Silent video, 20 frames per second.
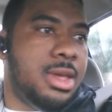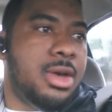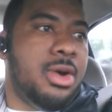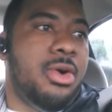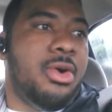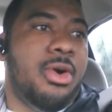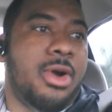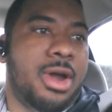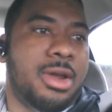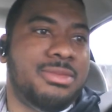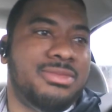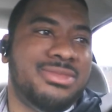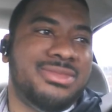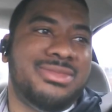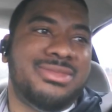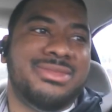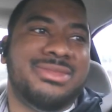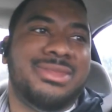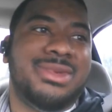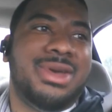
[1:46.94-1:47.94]
Or,
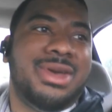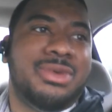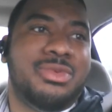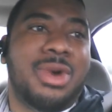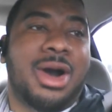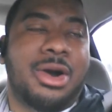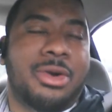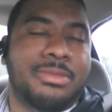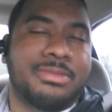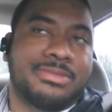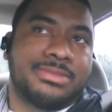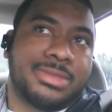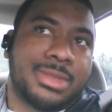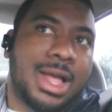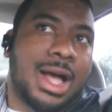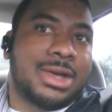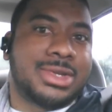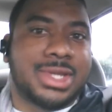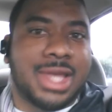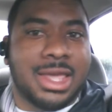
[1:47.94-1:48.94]
well,
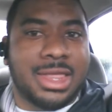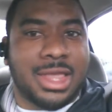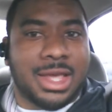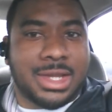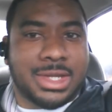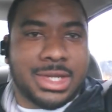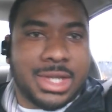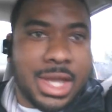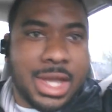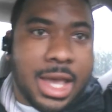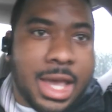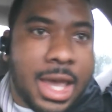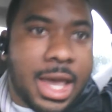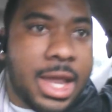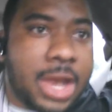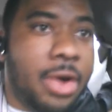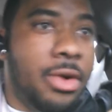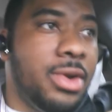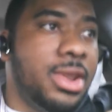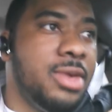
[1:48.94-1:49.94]
I'll say this:
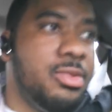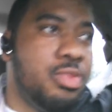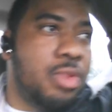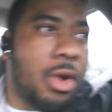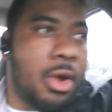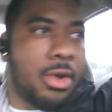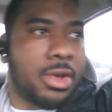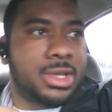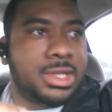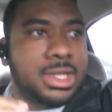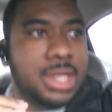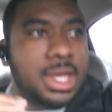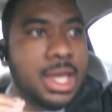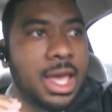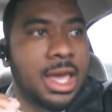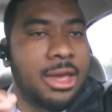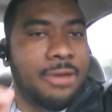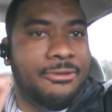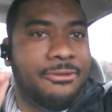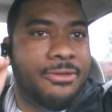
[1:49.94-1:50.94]
it only works
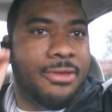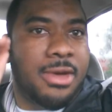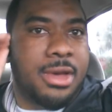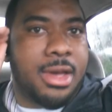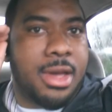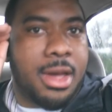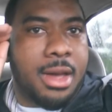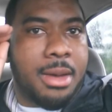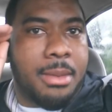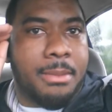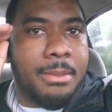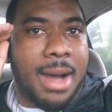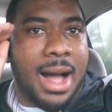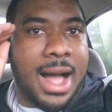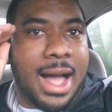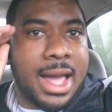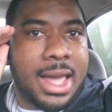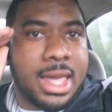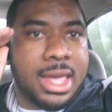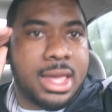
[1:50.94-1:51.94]
if
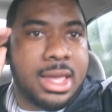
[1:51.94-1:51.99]
my